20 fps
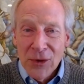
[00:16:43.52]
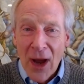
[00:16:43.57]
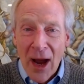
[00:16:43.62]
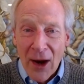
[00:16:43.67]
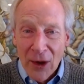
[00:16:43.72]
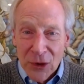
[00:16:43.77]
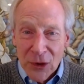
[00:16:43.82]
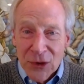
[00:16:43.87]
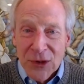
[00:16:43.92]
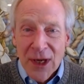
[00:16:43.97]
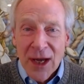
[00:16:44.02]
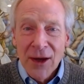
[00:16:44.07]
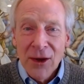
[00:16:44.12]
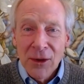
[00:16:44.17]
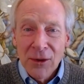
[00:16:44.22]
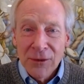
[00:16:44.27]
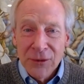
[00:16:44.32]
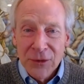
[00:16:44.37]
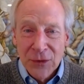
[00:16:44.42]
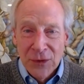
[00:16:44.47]

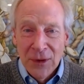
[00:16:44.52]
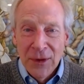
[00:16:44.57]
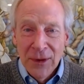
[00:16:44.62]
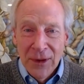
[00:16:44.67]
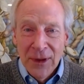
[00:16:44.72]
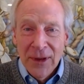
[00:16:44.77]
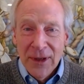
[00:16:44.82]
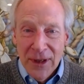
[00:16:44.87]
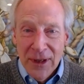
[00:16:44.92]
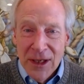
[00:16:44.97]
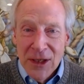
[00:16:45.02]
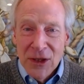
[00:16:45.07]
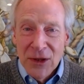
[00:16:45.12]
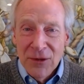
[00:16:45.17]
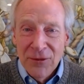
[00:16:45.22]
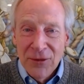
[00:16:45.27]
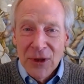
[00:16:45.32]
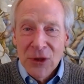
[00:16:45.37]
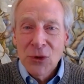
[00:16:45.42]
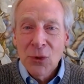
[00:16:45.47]
ourselves
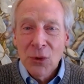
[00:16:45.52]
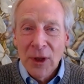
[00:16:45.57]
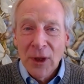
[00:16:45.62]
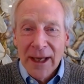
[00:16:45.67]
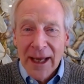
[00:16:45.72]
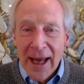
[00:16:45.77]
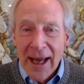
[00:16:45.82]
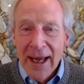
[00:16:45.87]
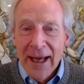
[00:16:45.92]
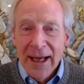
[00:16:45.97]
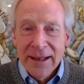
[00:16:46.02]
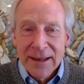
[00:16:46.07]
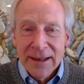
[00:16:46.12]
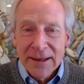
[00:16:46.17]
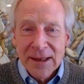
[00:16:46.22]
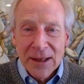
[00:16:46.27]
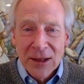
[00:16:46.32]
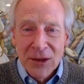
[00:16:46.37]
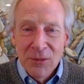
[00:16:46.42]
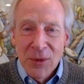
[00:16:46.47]
individually and
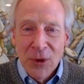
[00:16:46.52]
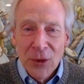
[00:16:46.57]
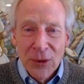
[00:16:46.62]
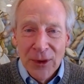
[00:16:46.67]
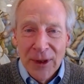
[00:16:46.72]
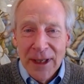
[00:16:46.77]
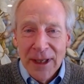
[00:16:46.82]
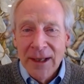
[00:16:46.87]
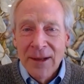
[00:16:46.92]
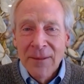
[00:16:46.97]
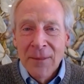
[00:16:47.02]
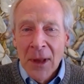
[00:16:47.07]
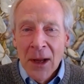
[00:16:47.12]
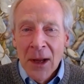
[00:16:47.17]
as a community.